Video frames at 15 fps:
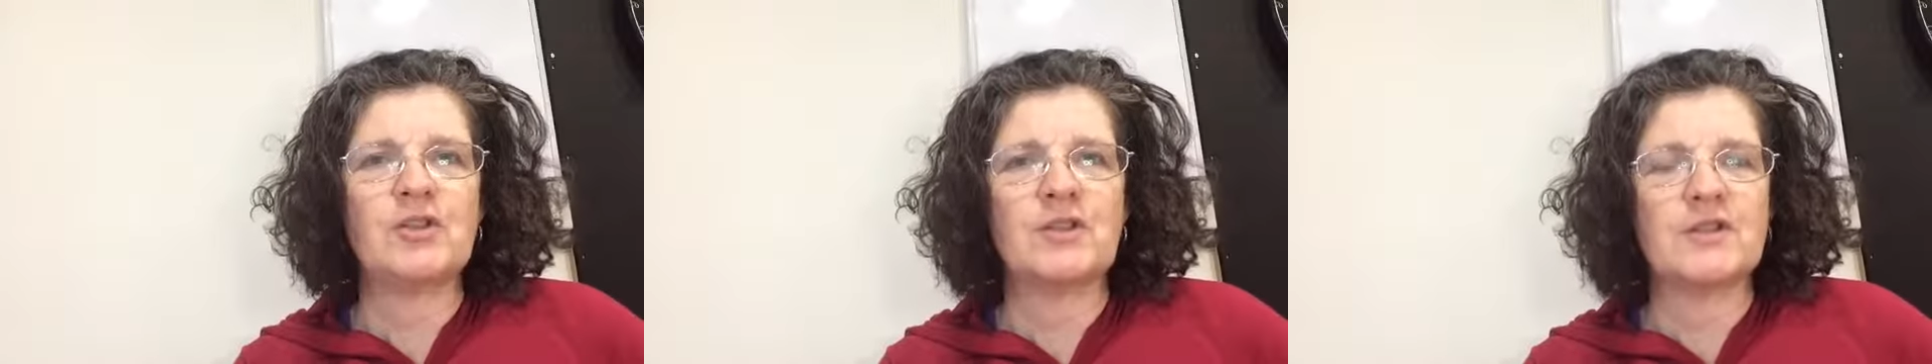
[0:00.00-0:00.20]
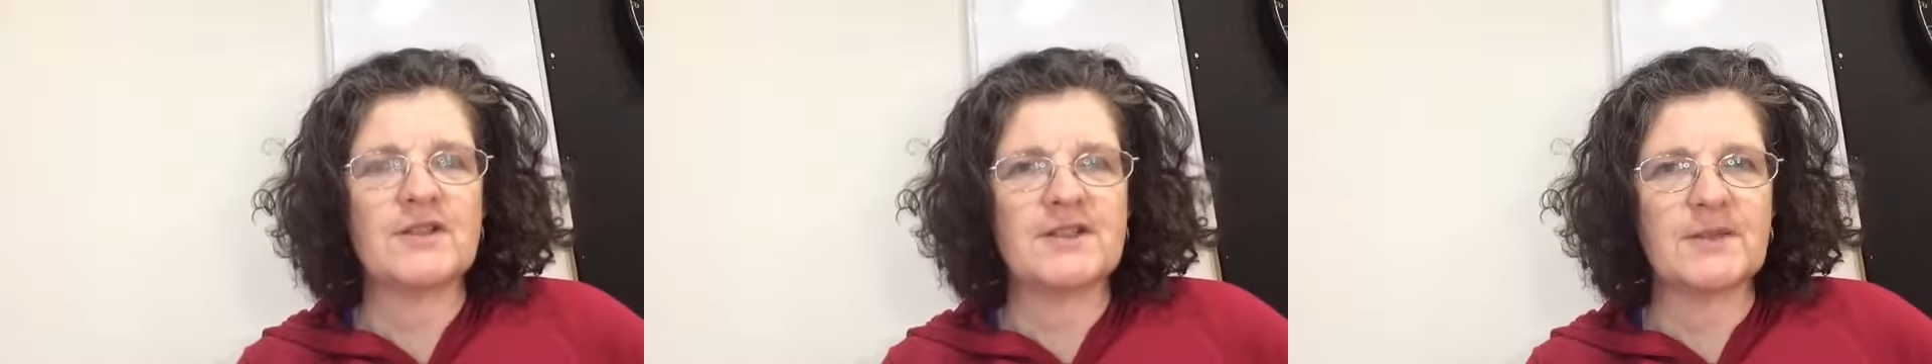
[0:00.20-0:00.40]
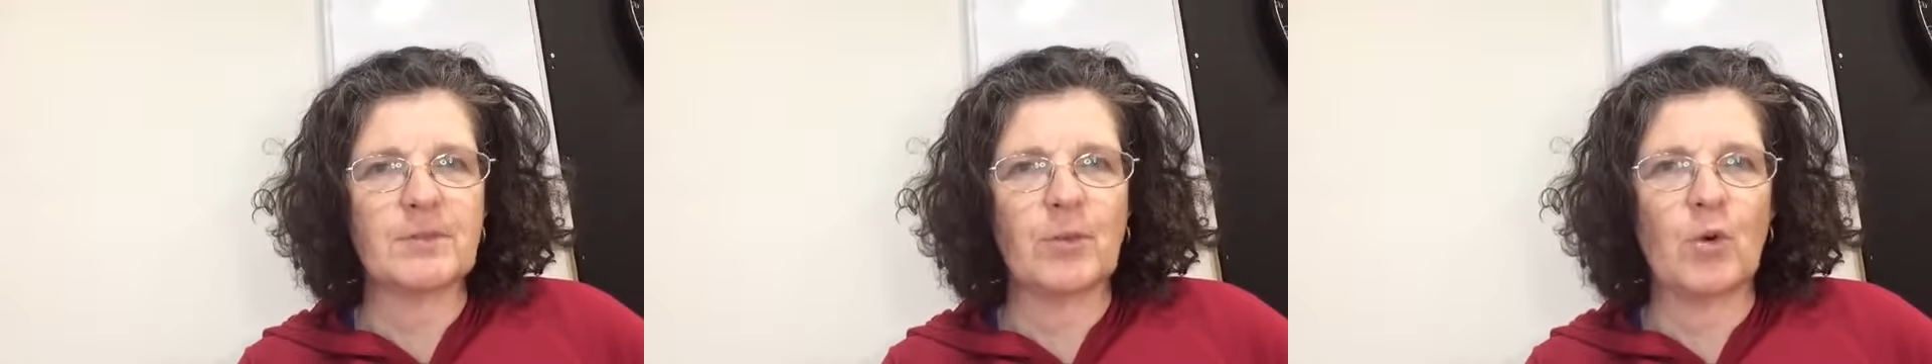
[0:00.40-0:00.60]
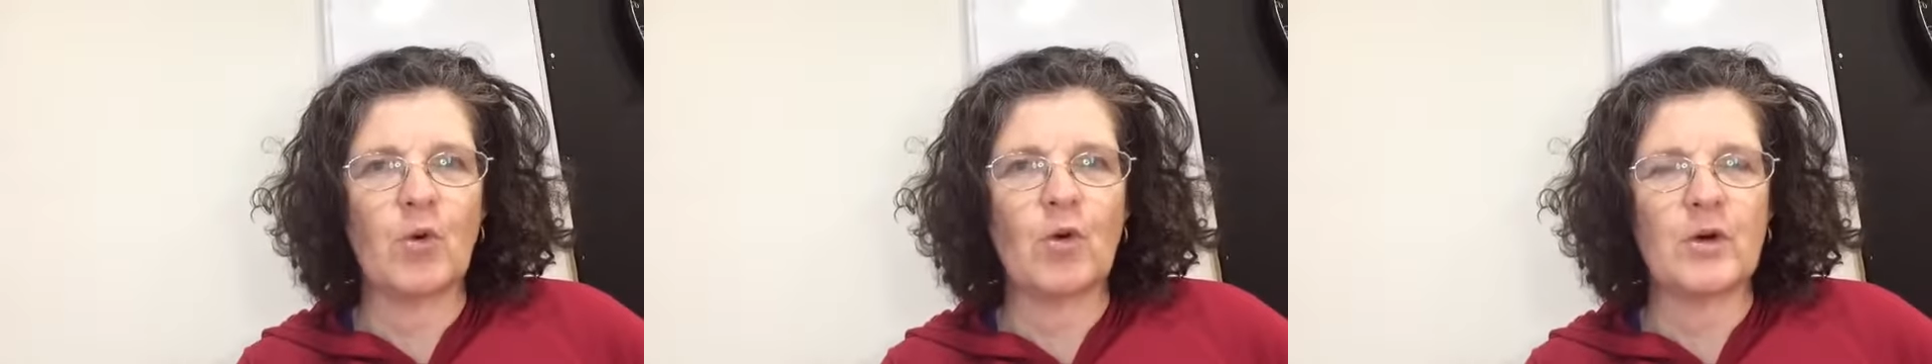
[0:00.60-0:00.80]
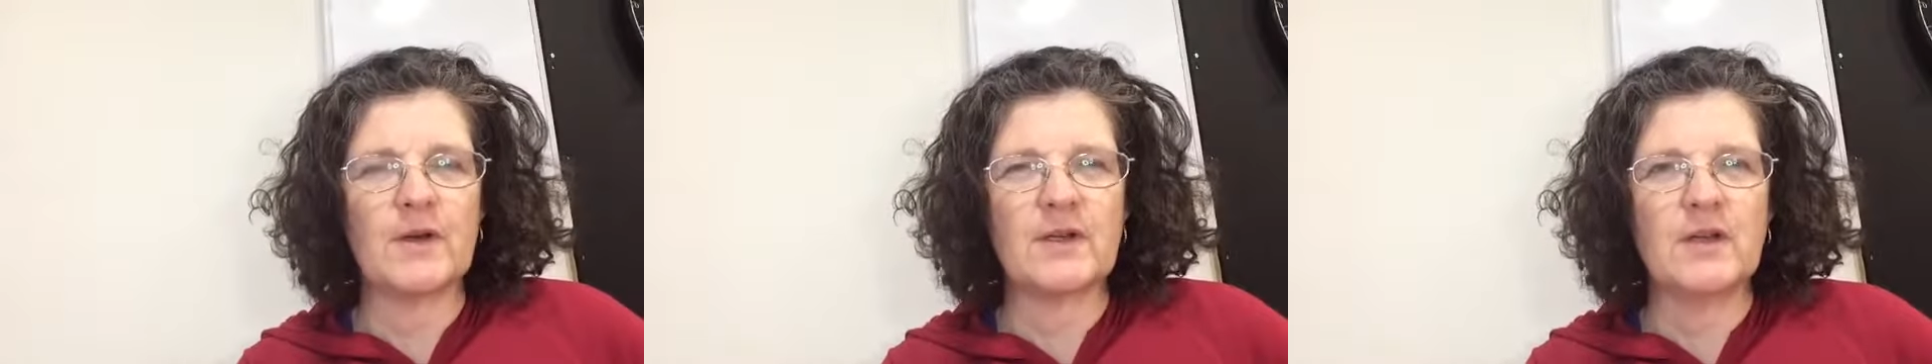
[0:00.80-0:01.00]
you can
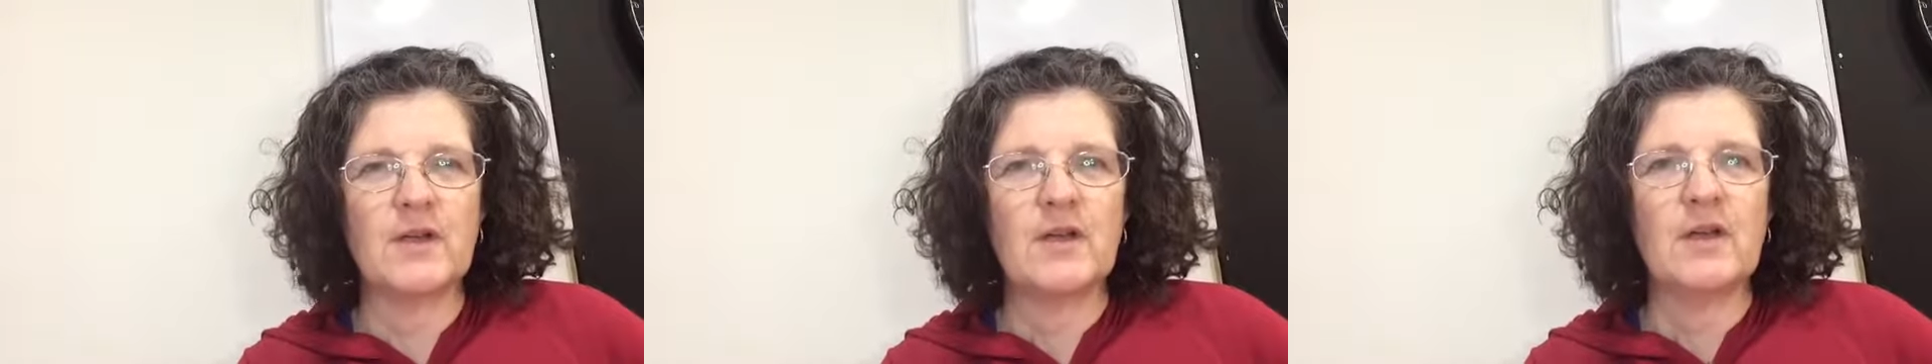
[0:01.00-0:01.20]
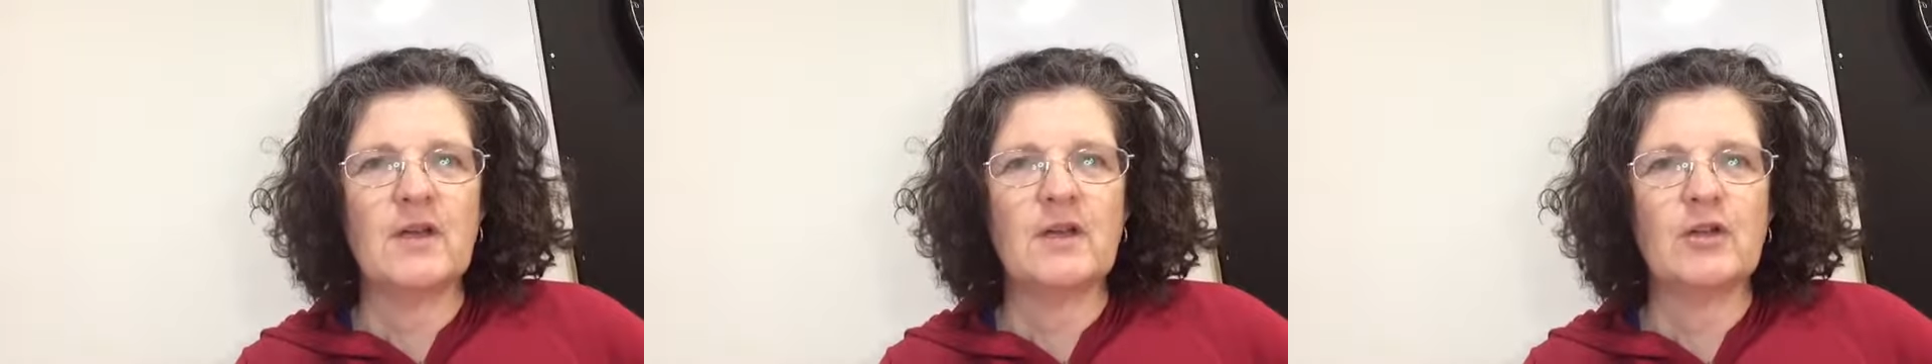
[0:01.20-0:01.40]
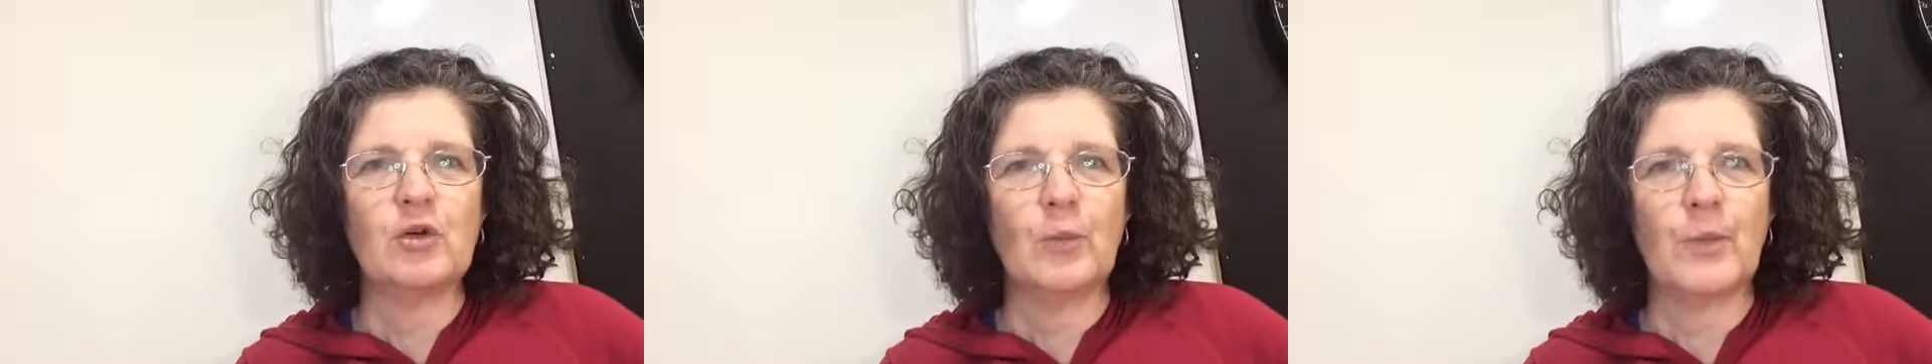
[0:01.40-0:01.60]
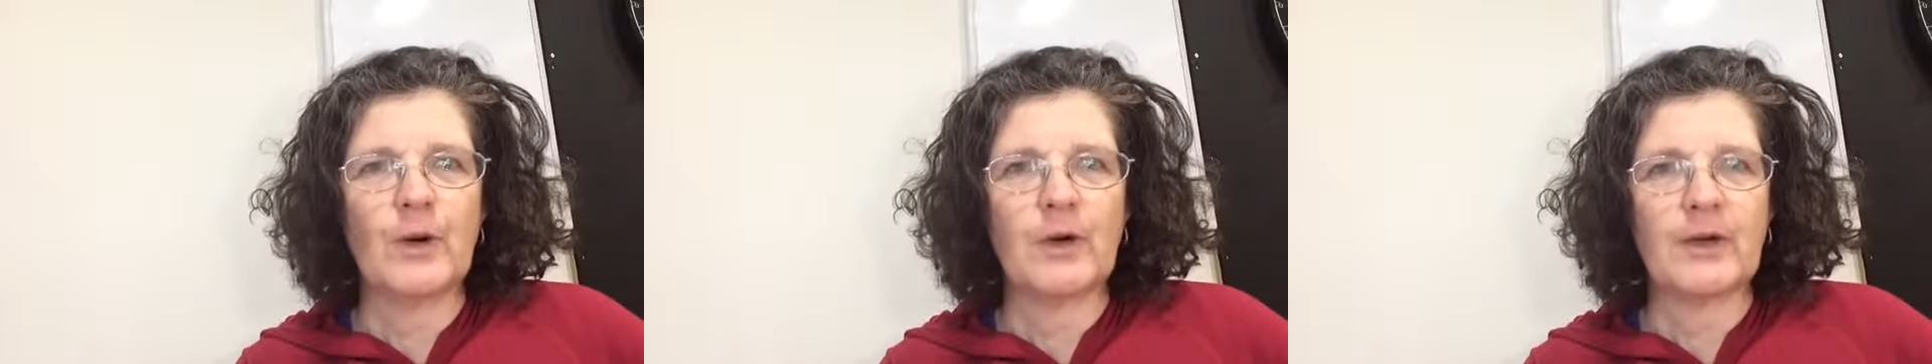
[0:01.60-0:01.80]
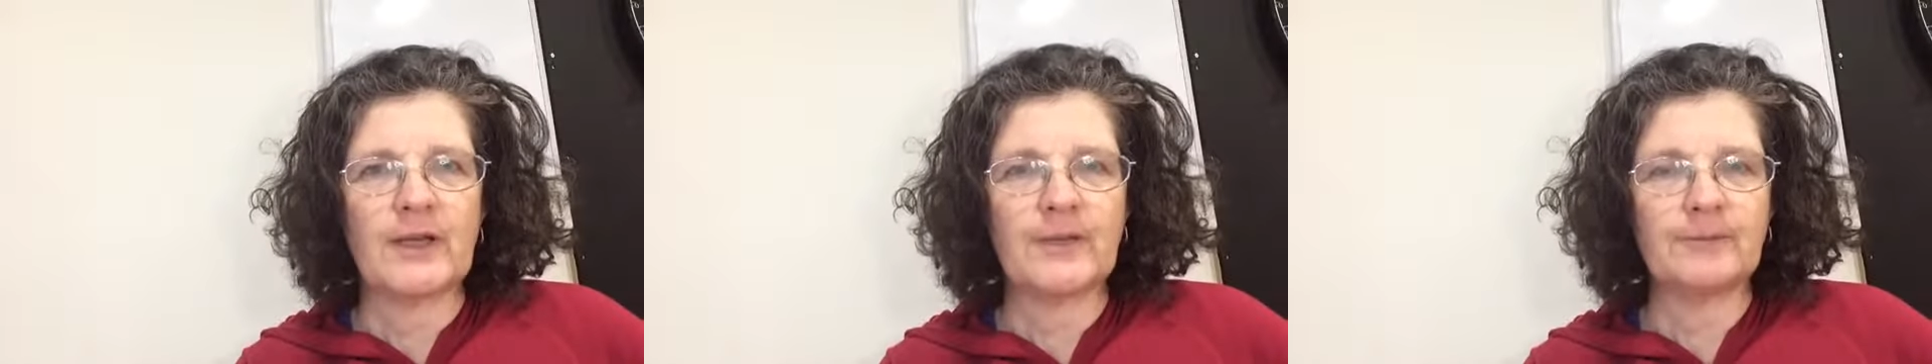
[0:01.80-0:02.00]
support your
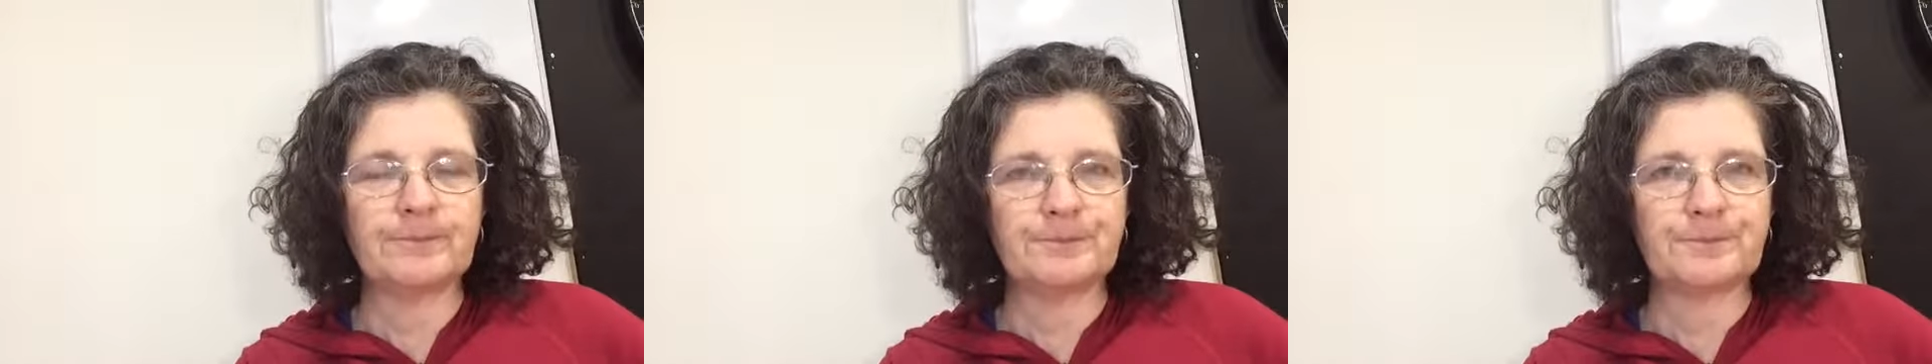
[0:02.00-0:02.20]
body.